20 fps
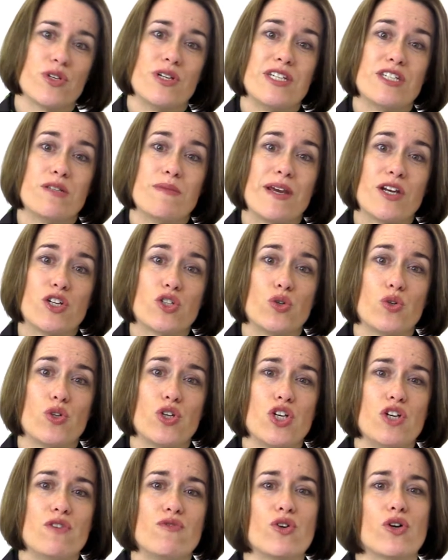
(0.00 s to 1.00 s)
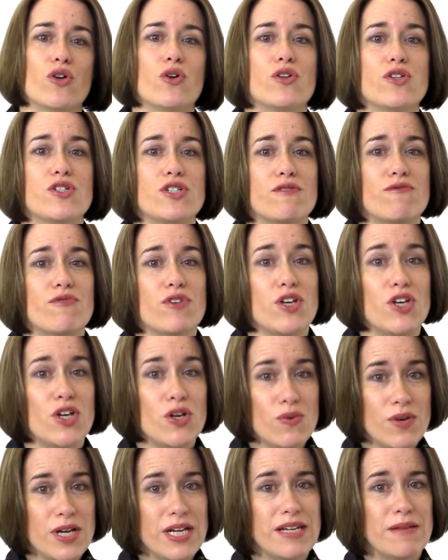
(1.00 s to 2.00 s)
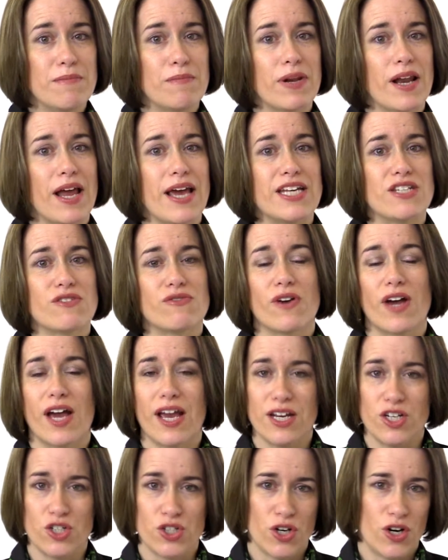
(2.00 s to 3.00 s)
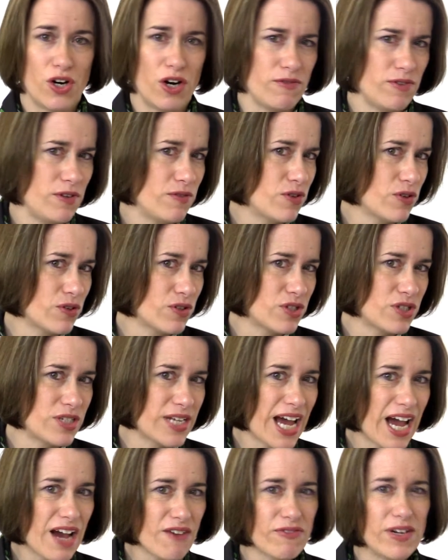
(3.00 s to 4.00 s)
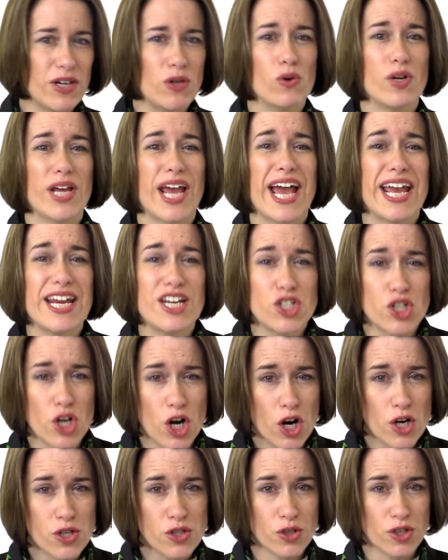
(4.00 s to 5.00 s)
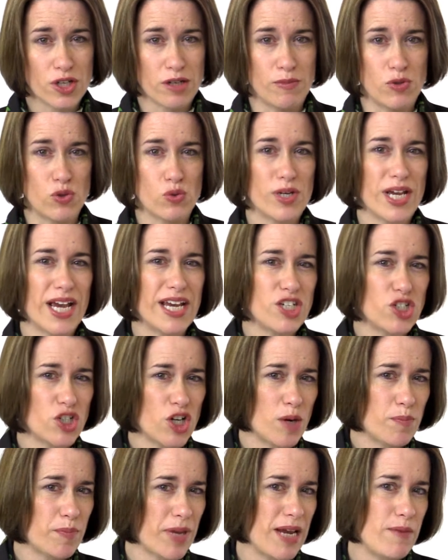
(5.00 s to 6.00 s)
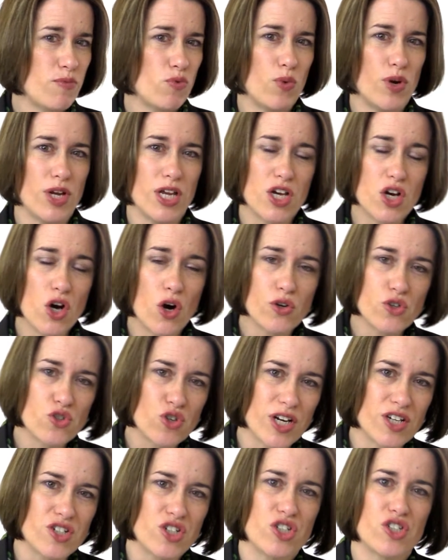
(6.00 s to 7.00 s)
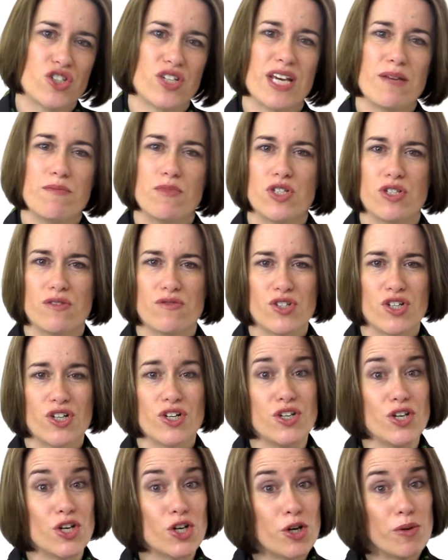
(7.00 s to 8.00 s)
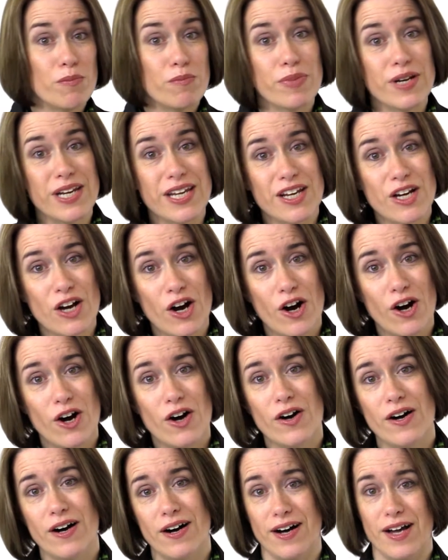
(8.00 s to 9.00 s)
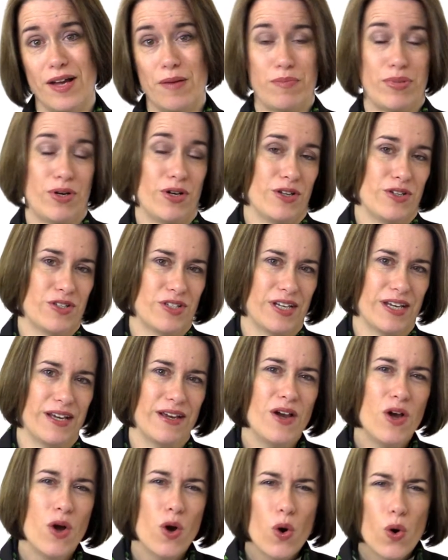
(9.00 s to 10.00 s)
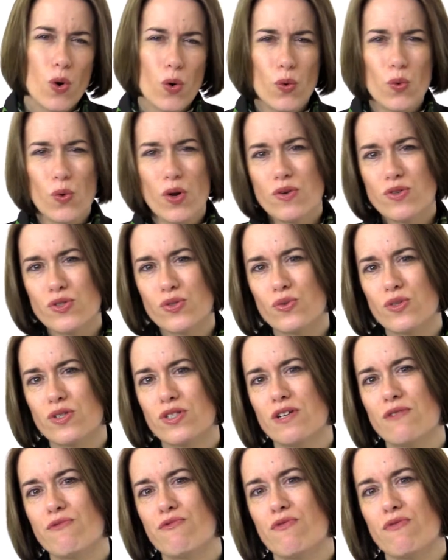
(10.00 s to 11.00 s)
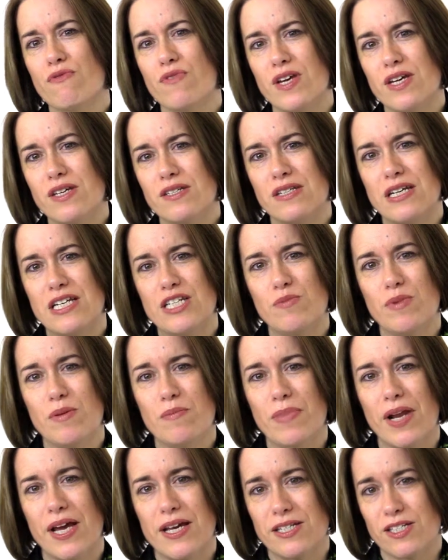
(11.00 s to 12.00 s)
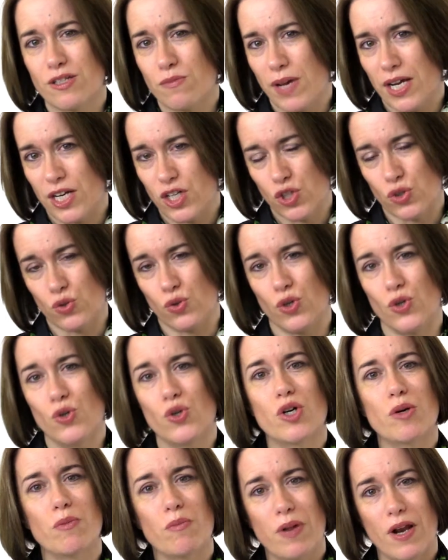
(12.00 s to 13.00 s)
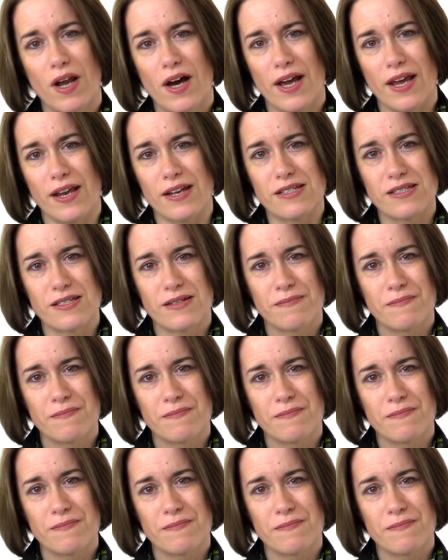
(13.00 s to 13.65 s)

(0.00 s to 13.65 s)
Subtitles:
need to make sure that you've got all the stuff that you need in place for HR. If you've got staff, you need all your HR documents, all your HR paperwork, your contracts, your statements of turn, your company car hire policy. All those sort of different things need to be in place to make sure you're compliant.